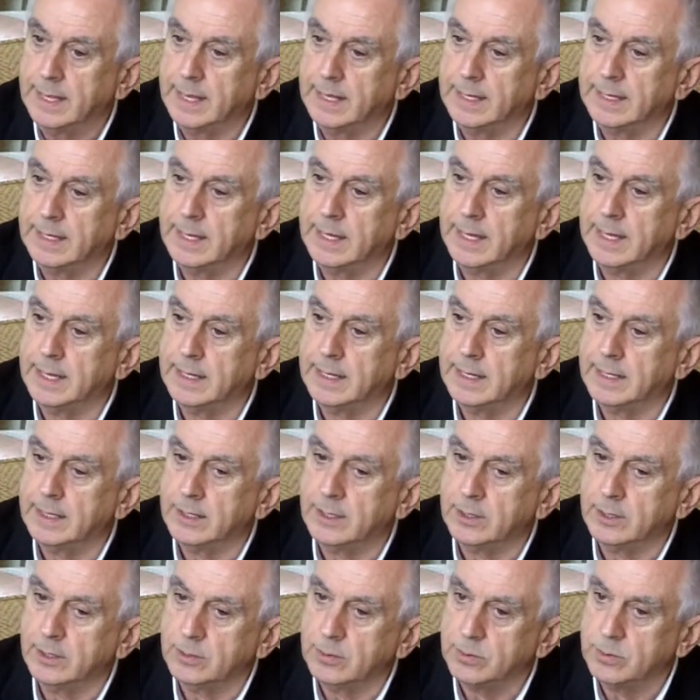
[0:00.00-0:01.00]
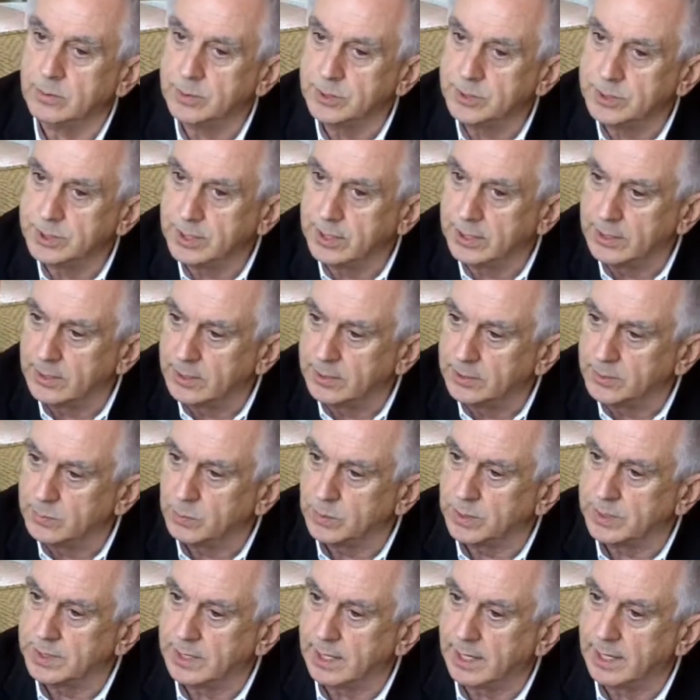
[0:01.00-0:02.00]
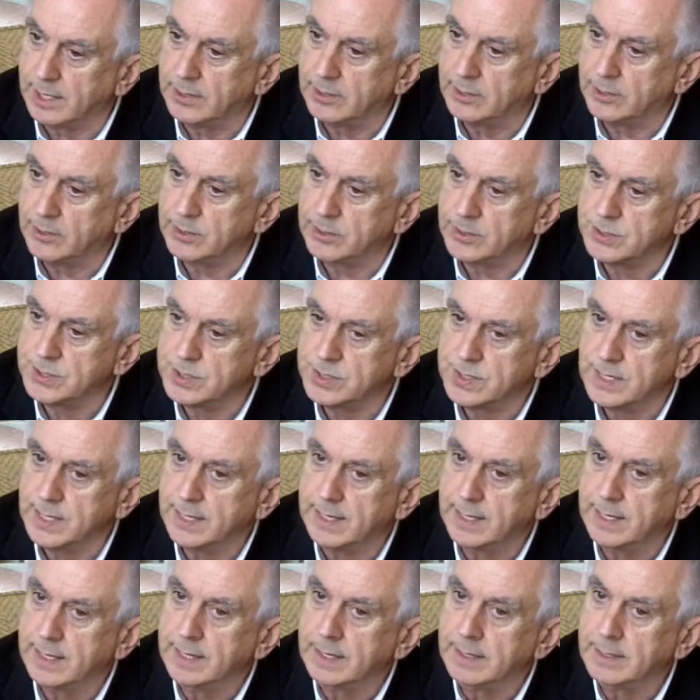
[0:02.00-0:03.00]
and then you shared with others